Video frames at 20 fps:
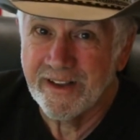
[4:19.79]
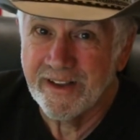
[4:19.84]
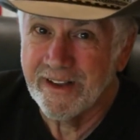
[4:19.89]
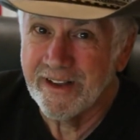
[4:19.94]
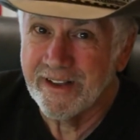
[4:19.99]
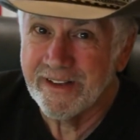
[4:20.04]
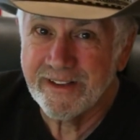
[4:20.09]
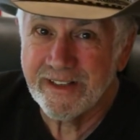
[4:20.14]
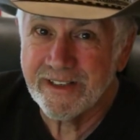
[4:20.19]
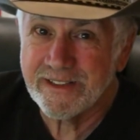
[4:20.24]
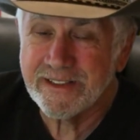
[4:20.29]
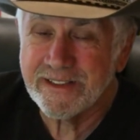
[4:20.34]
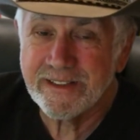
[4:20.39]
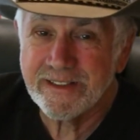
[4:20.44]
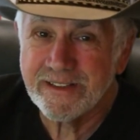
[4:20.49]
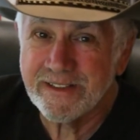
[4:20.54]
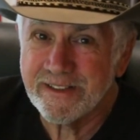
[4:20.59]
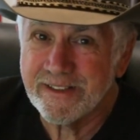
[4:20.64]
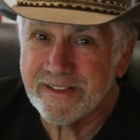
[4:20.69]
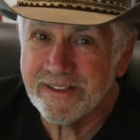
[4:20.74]
It
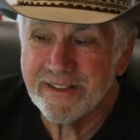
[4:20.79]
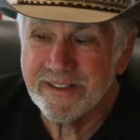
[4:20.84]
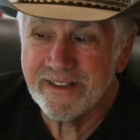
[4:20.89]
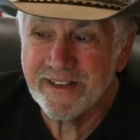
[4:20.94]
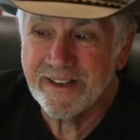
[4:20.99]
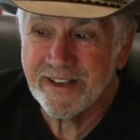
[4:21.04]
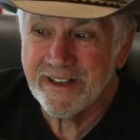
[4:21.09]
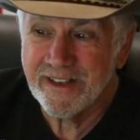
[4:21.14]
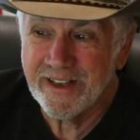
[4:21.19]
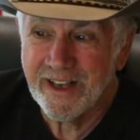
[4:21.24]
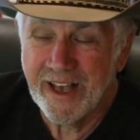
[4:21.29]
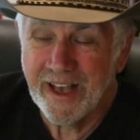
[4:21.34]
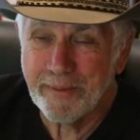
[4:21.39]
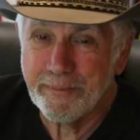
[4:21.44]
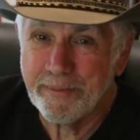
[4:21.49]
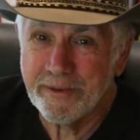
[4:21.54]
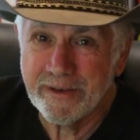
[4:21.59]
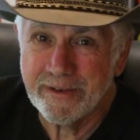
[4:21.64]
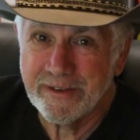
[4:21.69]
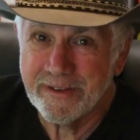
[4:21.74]
doesn't
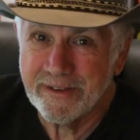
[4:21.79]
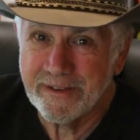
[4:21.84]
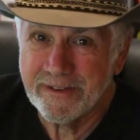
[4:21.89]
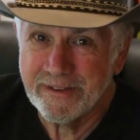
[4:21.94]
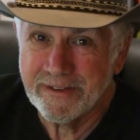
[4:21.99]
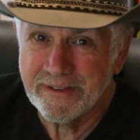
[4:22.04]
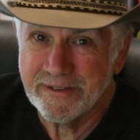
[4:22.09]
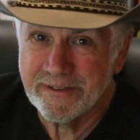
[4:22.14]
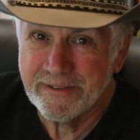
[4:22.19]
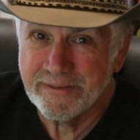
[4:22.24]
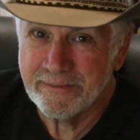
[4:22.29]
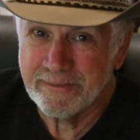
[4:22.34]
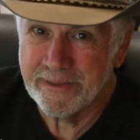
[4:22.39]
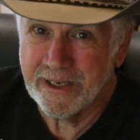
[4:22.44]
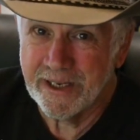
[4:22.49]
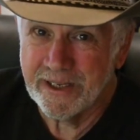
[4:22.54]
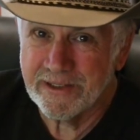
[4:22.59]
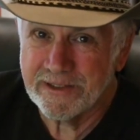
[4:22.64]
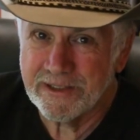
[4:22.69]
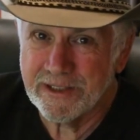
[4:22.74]
happen
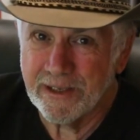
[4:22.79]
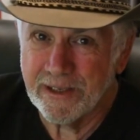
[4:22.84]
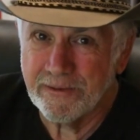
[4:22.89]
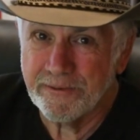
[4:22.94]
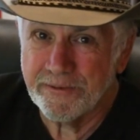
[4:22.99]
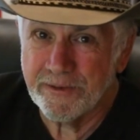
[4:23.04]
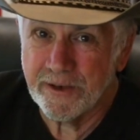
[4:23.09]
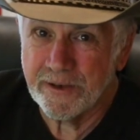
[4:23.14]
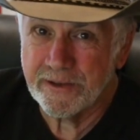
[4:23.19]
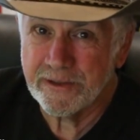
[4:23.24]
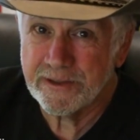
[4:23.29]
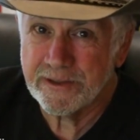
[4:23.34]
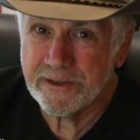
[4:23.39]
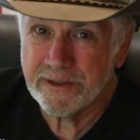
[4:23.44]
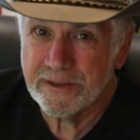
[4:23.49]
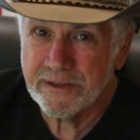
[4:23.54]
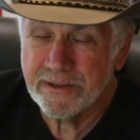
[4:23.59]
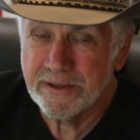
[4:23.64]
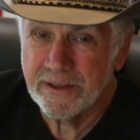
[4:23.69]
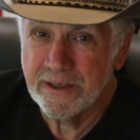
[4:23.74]
by itself,
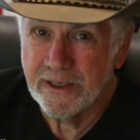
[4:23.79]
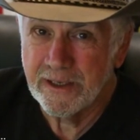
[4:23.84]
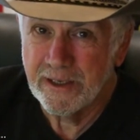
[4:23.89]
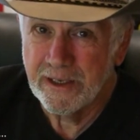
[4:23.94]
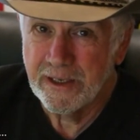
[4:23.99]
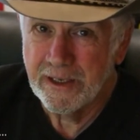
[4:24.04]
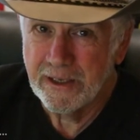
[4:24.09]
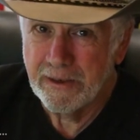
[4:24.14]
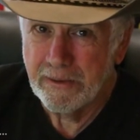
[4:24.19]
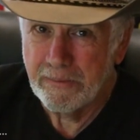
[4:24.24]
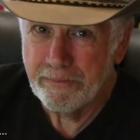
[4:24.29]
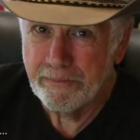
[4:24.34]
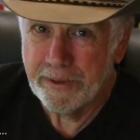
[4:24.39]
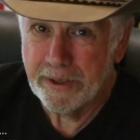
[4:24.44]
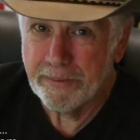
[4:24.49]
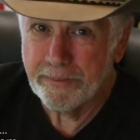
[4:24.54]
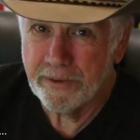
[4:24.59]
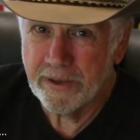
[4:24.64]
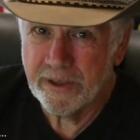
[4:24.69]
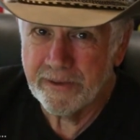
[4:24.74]
folks.
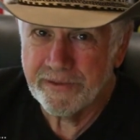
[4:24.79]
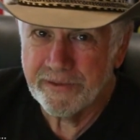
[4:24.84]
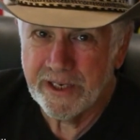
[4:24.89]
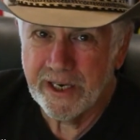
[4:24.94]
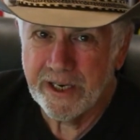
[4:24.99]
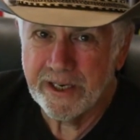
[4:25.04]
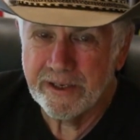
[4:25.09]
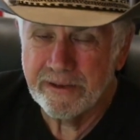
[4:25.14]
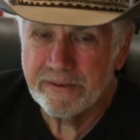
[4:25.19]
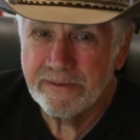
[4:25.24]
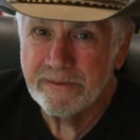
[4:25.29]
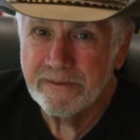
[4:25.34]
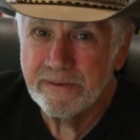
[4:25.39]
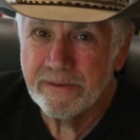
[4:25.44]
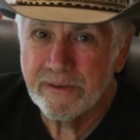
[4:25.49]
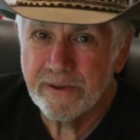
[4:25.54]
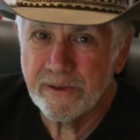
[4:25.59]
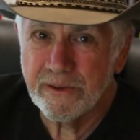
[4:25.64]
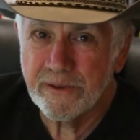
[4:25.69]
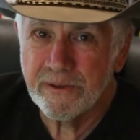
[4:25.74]
People have got to
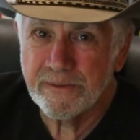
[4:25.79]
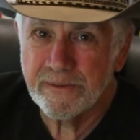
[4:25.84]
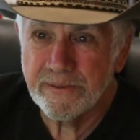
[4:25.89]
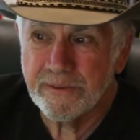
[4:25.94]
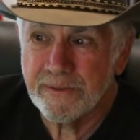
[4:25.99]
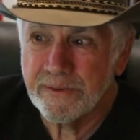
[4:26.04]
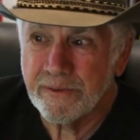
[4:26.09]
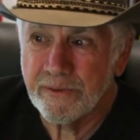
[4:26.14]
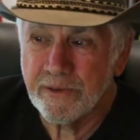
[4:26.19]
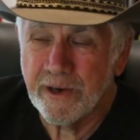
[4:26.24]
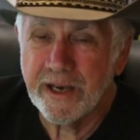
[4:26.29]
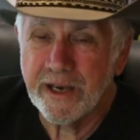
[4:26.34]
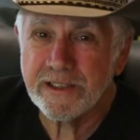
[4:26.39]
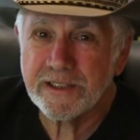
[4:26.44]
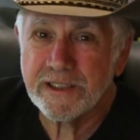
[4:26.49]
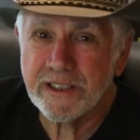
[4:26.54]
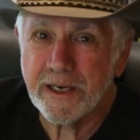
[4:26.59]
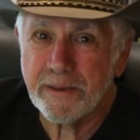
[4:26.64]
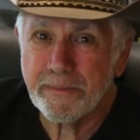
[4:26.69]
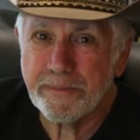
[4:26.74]

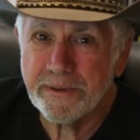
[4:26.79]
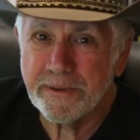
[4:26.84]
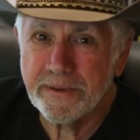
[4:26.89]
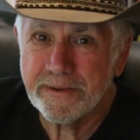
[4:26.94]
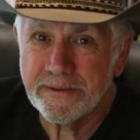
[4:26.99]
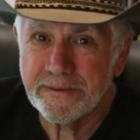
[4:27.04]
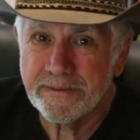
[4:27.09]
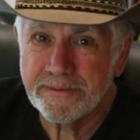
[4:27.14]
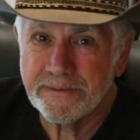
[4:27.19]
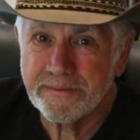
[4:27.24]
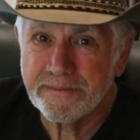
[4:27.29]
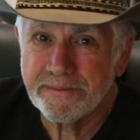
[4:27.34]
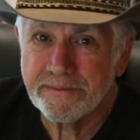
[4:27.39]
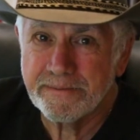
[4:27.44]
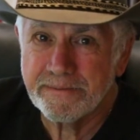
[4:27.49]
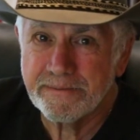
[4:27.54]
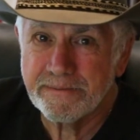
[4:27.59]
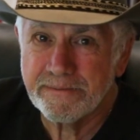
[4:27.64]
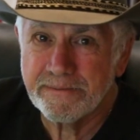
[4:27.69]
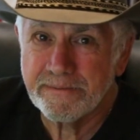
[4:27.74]
rise up
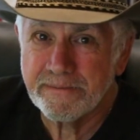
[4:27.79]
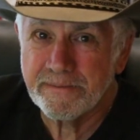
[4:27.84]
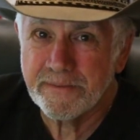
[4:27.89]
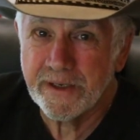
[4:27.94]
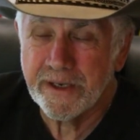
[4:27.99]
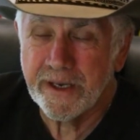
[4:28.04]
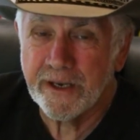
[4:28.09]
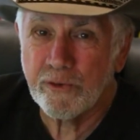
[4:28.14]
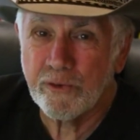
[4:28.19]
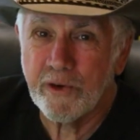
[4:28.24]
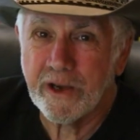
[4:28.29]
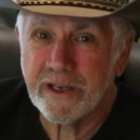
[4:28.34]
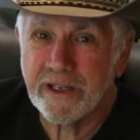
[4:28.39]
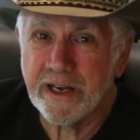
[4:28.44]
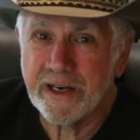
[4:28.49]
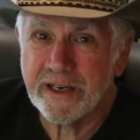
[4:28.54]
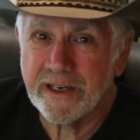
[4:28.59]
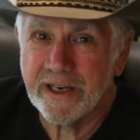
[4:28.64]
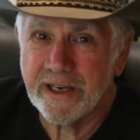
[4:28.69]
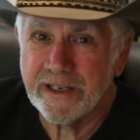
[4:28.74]
and
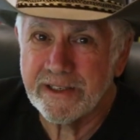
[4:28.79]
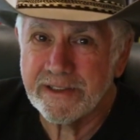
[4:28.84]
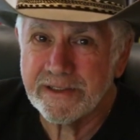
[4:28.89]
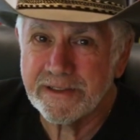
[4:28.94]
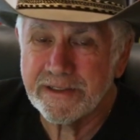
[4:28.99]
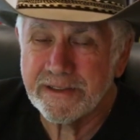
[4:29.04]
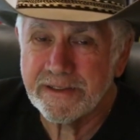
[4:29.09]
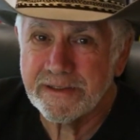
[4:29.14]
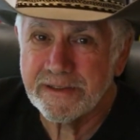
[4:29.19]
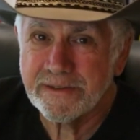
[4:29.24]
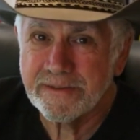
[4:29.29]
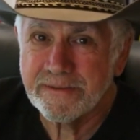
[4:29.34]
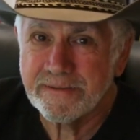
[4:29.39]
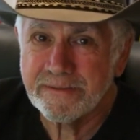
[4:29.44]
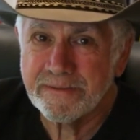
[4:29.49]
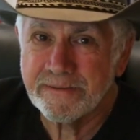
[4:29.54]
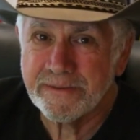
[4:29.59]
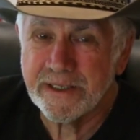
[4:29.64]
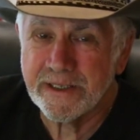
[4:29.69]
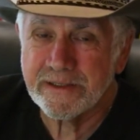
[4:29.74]
recognize
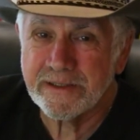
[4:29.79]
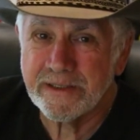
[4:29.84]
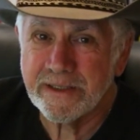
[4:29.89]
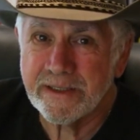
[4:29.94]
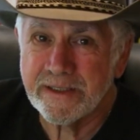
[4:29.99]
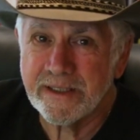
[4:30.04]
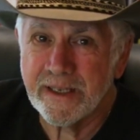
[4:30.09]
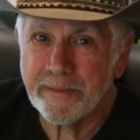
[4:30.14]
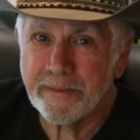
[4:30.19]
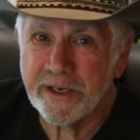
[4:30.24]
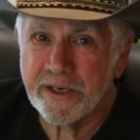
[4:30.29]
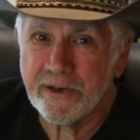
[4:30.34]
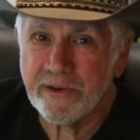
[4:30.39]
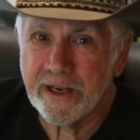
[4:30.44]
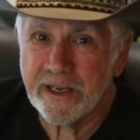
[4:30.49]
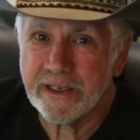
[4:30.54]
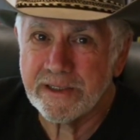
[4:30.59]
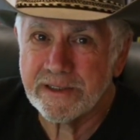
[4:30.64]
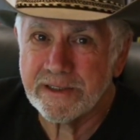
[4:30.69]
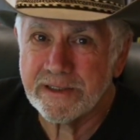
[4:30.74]
that the
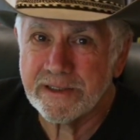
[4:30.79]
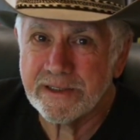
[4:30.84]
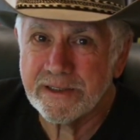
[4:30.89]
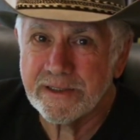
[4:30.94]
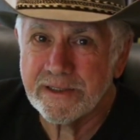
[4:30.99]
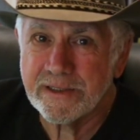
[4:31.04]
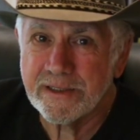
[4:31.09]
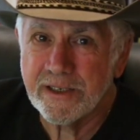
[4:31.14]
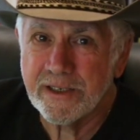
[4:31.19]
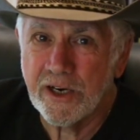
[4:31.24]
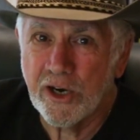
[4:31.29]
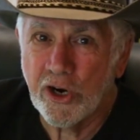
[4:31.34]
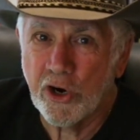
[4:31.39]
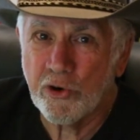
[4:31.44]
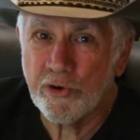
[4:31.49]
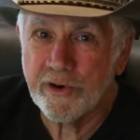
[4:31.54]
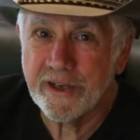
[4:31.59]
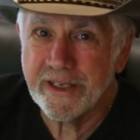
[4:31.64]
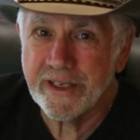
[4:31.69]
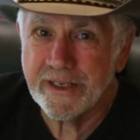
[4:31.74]
Democrats
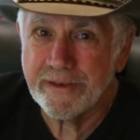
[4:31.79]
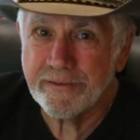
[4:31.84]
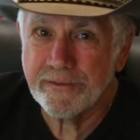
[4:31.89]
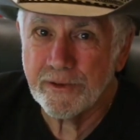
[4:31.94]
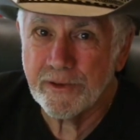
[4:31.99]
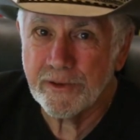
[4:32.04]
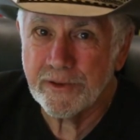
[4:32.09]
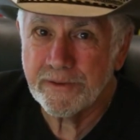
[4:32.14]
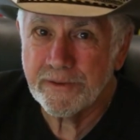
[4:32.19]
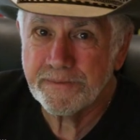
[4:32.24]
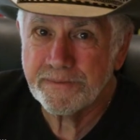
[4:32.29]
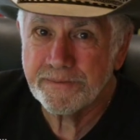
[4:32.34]
are evil.